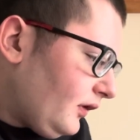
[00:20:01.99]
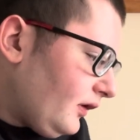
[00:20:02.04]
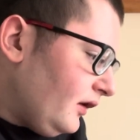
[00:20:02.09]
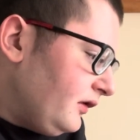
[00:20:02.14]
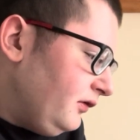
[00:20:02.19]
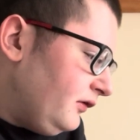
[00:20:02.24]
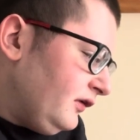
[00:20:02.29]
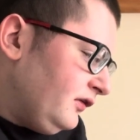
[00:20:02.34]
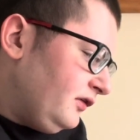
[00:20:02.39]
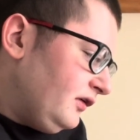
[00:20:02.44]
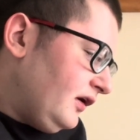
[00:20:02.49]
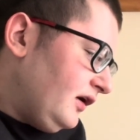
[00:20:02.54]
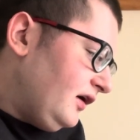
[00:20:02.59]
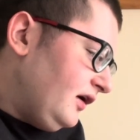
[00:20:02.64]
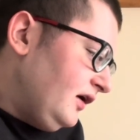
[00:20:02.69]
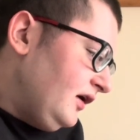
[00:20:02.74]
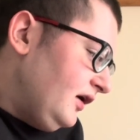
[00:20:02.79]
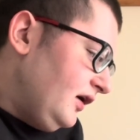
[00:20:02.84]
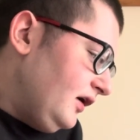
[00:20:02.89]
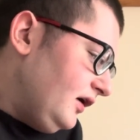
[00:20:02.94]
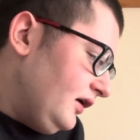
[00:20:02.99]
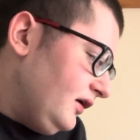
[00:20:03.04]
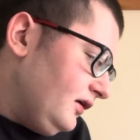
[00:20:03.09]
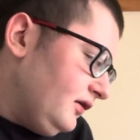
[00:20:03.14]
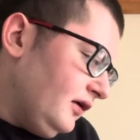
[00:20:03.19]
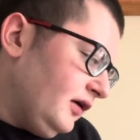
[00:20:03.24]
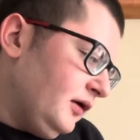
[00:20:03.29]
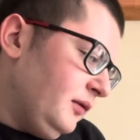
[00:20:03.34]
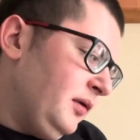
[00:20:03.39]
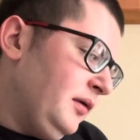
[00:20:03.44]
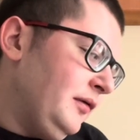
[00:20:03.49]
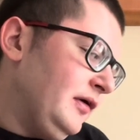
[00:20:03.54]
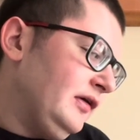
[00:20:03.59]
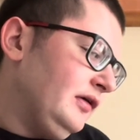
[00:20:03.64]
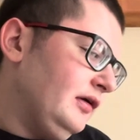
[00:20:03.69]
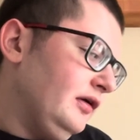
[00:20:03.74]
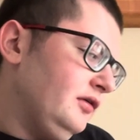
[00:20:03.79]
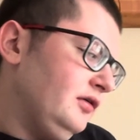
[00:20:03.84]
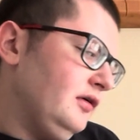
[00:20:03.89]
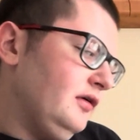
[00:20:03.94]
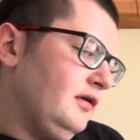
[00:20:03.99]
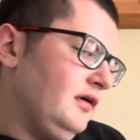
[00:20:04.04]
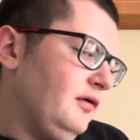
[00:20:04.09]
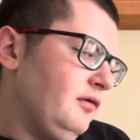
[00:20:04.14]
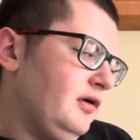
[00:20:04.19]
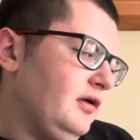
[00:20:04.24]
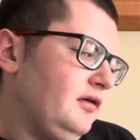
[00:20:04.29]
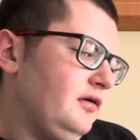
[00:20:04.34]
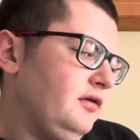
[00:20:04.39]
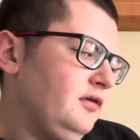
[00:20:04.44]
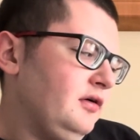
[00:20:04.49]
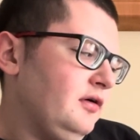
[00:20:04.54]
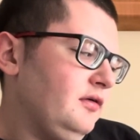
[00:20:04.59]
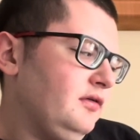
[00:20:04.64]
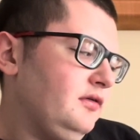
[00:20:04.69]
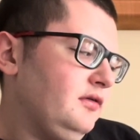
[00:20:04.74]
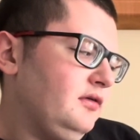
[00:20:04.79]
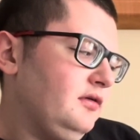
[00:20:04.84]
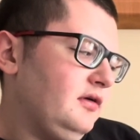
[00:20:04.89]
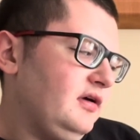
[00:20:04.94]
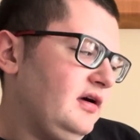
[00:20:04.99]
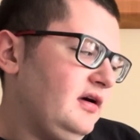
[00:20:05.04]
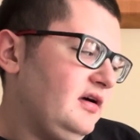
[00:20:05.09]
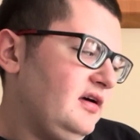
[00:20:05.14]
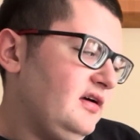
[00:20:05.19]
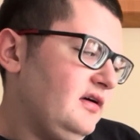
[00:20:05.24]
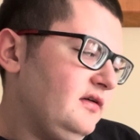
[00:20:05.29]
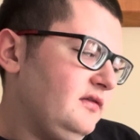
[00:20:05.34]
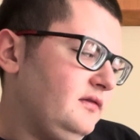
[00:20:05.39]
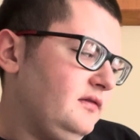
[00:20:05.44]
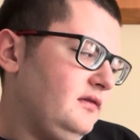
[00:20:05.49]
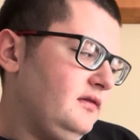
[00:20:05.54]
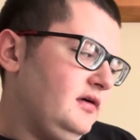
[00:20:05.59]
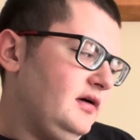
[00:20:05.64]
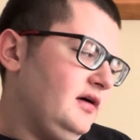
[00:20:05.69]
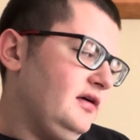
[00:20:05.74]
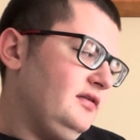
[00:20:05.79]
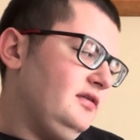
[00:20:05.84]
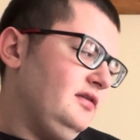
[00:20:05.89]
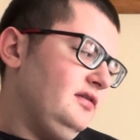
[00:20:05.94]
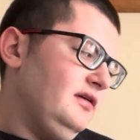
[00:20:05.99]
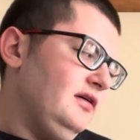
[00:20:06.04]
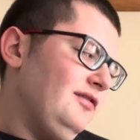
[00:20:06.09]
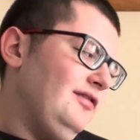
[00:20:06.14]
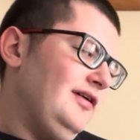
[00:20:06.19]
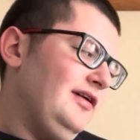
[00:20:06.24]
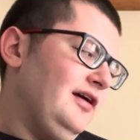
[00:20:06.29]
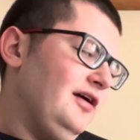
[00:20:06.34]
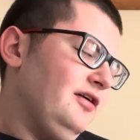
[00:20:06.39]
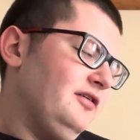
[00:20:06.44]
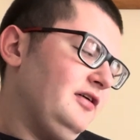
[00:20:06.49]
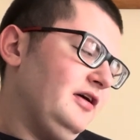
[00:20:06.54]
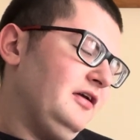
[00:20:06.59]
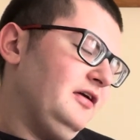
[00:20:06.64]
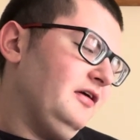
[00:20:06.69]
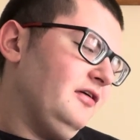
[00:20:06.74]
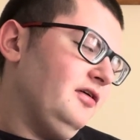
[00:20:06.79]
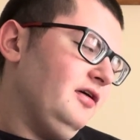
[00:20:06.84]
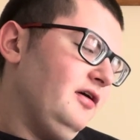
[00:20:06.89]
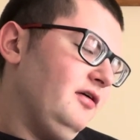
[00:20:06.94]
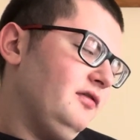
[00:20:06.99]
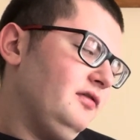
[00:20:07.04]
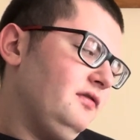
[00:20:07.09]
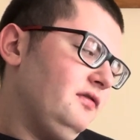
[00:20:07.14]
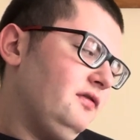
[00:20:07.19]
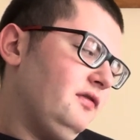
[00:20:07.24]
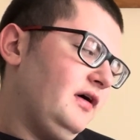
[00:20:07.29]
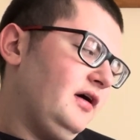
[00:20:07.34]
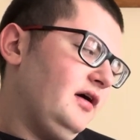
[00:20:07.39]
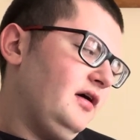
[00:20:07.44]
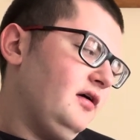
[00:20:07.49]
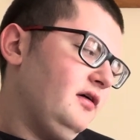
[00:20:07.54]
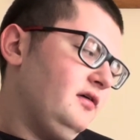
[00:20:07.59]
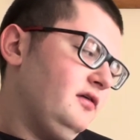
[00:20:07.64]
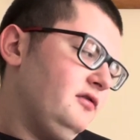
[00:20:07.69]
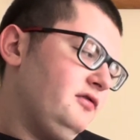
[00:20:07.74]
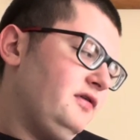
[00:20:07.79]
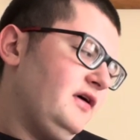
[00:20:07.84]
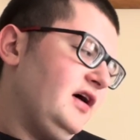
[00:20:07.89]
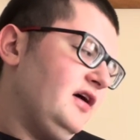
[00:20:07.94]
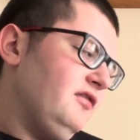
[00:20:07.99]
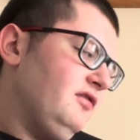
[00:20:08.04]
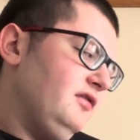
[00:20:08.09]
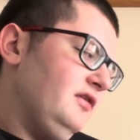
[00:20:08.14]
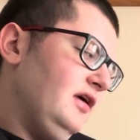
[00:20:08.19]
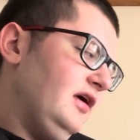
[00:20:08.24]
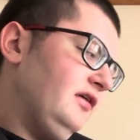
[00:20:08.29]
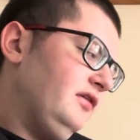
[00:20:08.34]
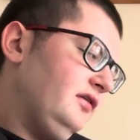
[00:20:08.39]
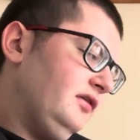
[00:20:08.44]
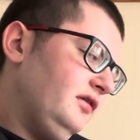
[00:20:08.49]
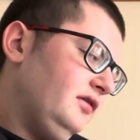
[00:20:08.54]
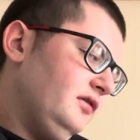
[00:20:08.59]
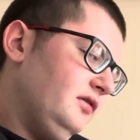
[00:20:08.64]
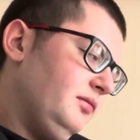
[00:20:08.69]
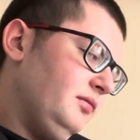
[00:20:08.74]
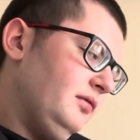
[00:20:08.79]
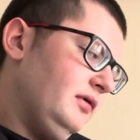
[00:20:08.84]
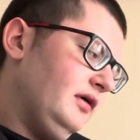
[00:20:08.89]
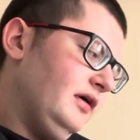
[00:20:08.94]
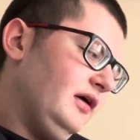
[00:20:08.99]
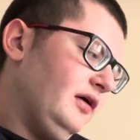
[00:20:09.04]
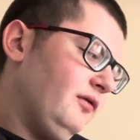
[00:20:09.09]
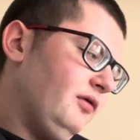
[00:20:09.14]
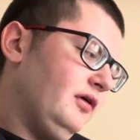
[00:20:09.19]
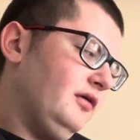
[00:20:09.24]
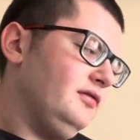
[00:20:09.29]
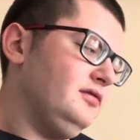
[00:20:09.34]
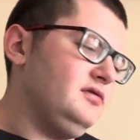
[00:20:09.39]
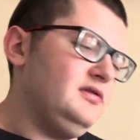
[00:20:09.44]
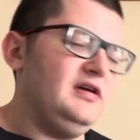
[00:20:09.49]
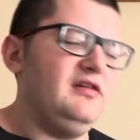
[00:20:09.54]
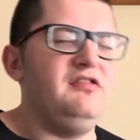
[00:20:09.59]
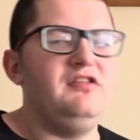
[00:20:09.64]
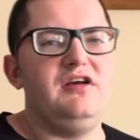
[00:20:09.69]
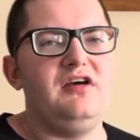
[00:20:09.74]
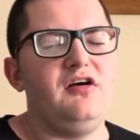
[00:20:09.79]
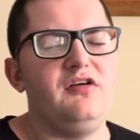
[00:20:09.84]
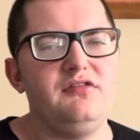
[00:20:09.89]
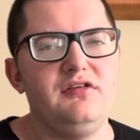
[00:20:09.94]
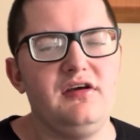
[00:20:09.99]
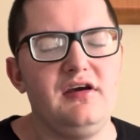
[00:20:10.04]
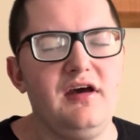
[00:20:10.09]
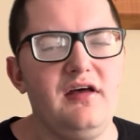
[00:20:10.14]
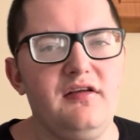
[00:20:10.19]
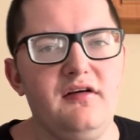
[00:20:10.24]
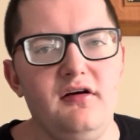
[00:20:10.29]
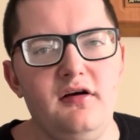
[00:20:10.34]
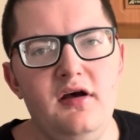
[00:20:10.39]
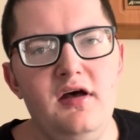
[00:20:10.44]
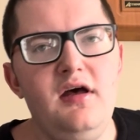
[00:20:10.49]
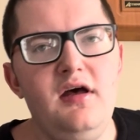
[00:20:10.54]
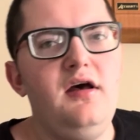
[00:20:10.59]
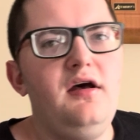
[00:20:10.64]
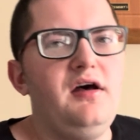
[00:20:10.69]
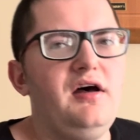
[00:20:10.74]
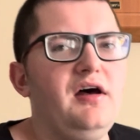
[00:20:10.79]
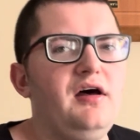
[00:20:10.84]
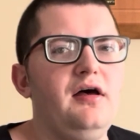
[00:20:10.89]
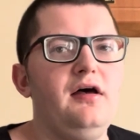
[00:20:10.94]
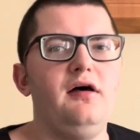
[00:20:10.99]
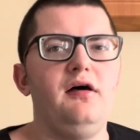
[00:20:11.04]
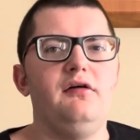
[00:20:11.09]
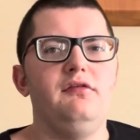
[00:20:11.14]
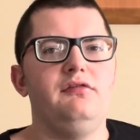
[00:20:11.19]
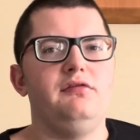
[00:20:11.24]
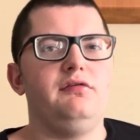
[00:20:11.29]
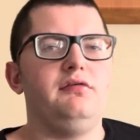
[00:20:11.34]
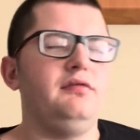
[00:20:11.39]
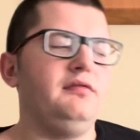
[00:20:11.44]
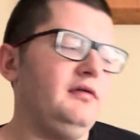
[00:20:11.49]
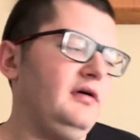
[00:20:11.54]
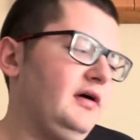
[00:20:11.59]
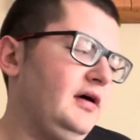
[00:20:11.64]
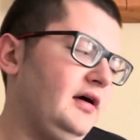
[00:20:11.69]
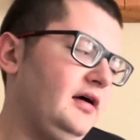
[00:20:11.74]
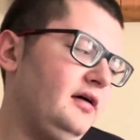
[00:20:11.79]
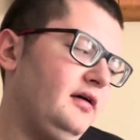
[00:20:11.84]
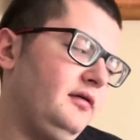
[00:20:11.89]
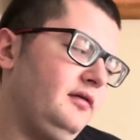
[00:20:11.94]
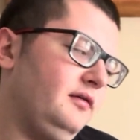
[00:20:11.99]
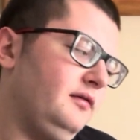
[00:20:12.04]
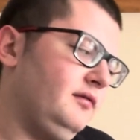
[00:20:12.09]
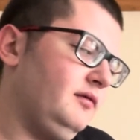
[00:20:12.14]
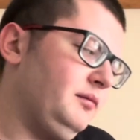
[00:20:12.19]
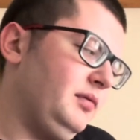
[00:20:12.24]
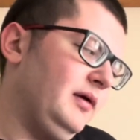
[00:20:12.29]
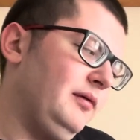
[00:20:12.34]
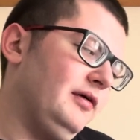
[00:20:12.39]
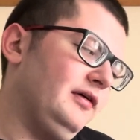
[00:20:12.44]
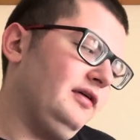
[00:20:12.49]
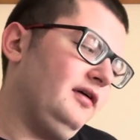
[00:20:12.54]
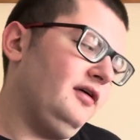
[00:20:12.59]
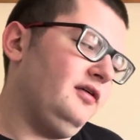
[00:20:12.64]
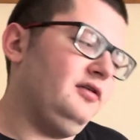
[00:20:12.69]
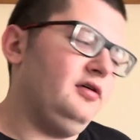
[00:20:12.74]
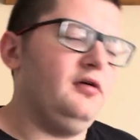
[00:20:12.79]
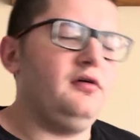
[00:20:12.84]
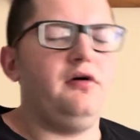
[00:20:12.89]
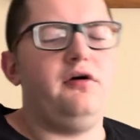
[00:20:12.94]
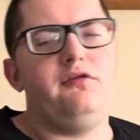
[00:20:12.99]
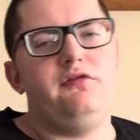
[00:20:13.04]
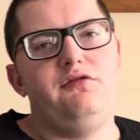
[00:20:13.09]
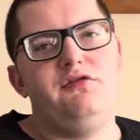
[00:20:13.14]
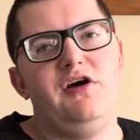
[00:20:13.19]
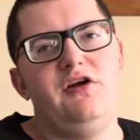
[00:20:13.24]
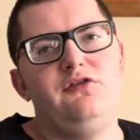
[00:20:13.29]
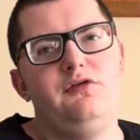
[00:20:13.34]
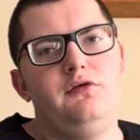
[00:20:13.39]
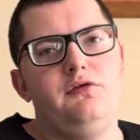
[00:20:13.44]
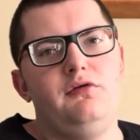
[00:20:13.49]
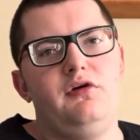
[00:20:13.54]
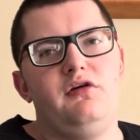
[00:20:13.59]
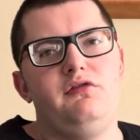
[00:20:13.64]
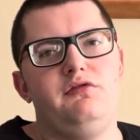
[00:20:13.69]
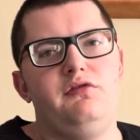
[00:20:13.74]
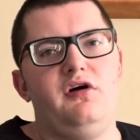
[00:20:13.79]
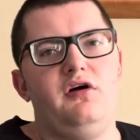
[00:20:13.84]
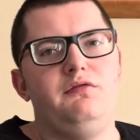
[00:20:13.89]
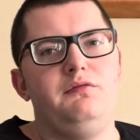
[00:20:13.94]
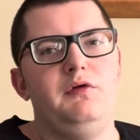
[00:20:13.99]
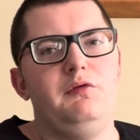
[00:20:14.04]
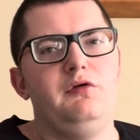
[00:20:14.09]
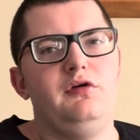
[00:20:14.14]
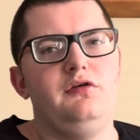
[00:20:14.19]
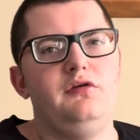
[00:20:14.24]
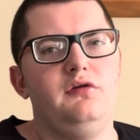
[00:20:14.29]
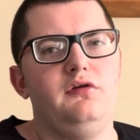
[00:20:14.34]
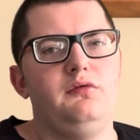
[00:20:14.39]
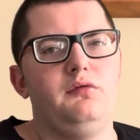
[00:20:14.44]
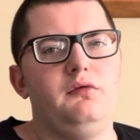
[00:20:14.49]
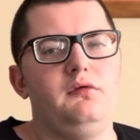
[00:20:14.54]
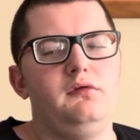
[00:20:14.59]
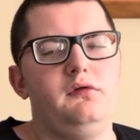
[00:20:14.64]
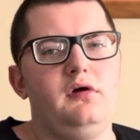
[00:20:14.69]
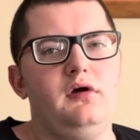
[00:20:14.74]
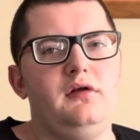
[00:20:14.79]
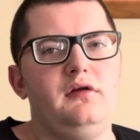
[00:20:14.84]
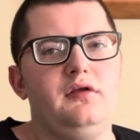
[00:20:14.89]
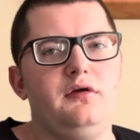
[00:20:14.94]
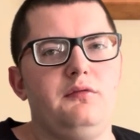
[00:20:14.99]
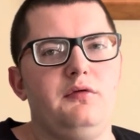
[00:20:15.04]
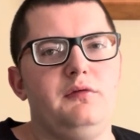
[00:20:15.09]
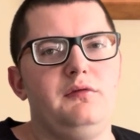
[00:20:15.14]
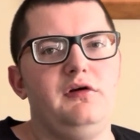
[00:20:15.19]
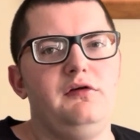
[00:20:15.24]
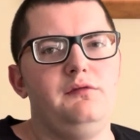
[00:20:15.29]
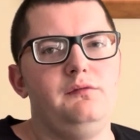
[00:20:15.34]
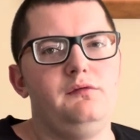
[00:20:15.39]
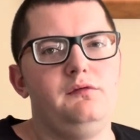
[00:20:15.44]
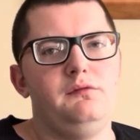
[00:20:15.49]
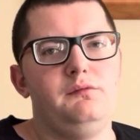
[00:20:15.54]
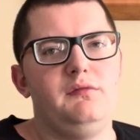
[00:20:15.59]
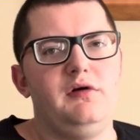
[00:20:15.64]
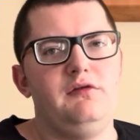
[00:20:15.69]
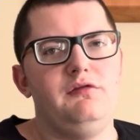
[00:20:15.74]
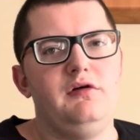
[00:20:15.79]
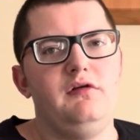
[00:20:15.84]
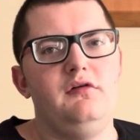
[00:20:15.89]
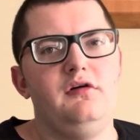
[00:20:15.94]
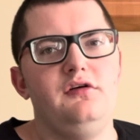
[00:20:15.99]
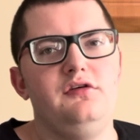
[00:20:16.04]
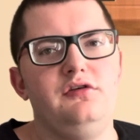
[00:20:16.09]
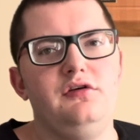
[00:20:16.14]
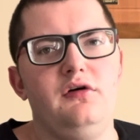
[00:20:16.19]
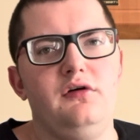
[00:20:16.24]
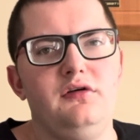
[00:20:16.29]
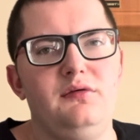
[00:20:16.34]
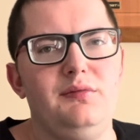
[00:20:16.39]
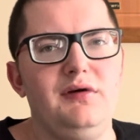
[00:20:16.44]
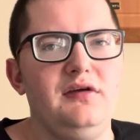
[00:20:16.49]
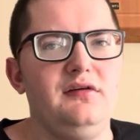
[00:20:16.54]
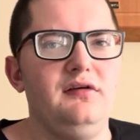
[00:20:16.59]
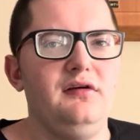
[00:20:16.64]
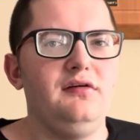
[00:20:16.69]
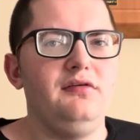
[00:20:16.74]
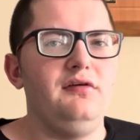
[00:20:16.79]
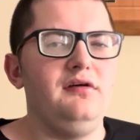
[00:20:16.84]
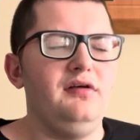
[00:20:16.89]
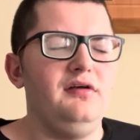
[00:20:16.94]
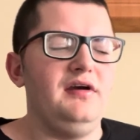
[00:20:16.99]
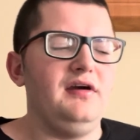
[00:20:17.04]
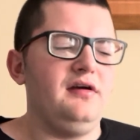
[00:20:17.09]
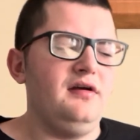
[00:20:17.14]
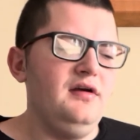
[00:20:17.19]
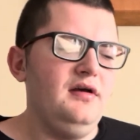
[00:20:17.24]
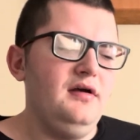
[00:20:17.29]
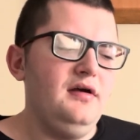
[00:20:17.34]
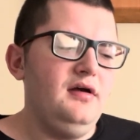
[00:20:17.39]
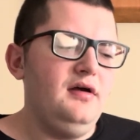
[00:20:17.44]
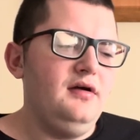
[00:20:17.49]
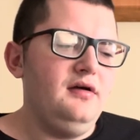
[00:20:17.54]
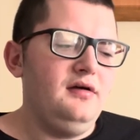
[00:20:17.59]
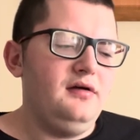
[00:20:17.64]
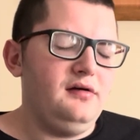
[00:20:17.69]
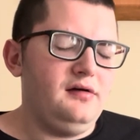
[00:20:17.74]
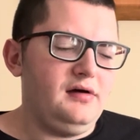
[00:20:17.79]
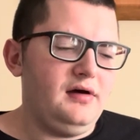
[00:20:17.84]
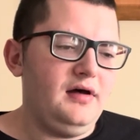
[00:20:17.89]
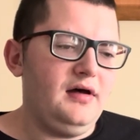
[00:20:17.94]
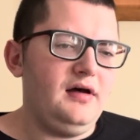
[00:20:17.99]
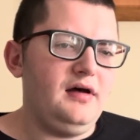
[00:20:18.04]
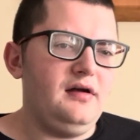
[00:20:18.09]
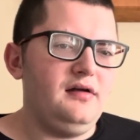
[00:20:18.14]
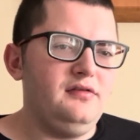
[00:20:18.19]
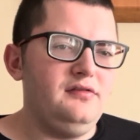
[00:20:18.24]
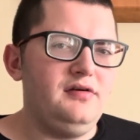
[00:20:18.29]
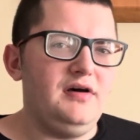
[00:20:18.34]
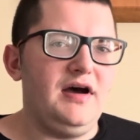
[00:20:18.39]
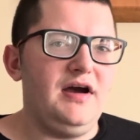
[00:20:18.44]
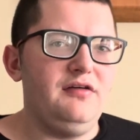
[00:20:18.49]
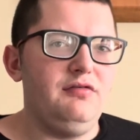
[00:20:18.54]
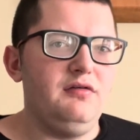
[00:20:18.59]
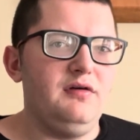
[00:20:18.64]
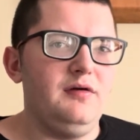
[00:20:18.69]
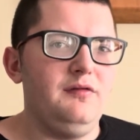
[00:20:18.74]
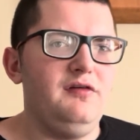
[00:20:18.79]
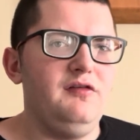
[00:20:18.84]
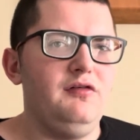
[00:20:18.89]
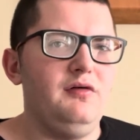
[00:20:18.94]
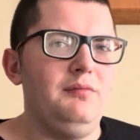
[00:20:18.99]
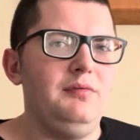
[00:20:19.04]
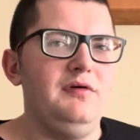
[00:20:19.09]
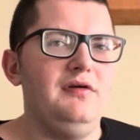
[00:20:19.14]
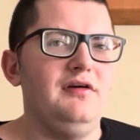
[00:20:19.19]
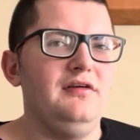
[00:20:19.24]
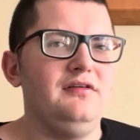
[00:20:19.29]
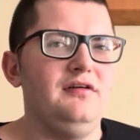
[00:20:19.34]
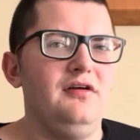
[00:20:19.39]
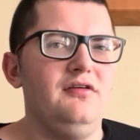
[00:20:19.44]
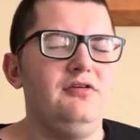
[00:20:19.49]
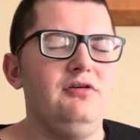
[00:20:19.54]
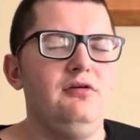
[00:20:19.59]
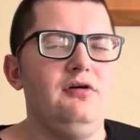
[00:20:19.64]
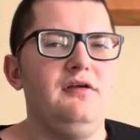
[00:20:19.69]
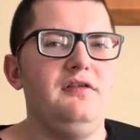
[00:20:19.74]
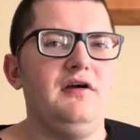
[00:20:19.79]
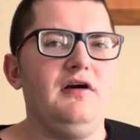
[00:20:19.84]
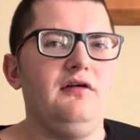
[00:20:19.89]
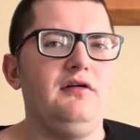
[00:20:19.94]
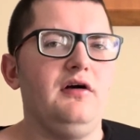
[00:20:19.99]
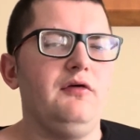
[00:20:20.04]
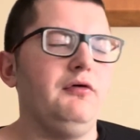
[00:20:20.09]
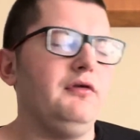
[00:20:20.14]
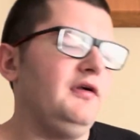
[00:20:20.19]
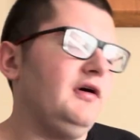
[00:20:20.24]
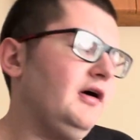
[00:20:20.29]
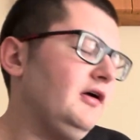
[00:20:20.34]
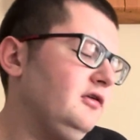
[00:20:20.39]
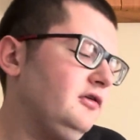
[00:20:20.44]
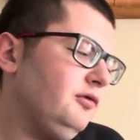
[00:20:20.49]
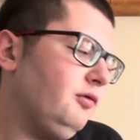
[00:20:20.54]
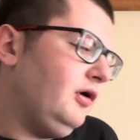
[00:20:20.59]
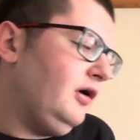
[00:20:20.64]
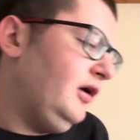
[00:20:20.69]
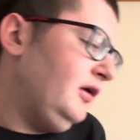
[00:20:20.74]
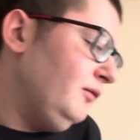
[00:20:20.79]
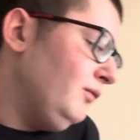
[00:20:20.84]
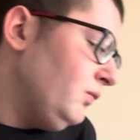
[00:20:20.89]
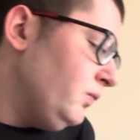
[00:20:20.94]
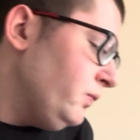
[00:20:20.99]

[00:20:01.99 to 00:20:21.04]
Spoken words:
this is another PBS Kids show that I wanted to show. It's a DVD, or technically five discs, but like one DVD altogether of PBS Kids show called Fetch with Ralph Ruffman, which is another one of my favorite shows. Basically, like tied for my favorite PBS Kids show, I think, along with Odd Squad.